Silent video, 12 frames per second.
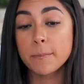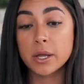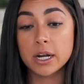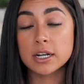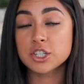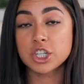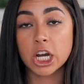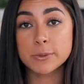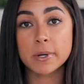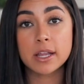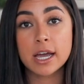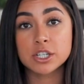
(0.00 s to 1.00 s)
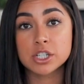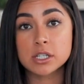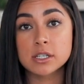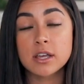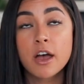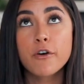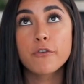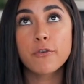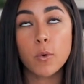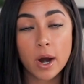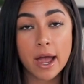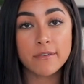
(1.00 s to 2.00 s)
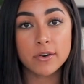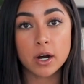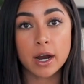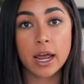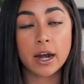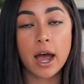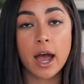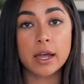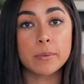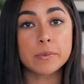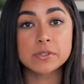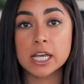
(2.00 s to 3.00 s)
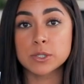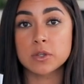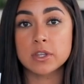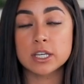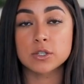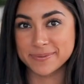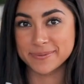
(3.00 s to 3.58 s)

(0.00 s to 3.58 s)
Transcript: but it has changed my lashes forever and I am obsessed with this.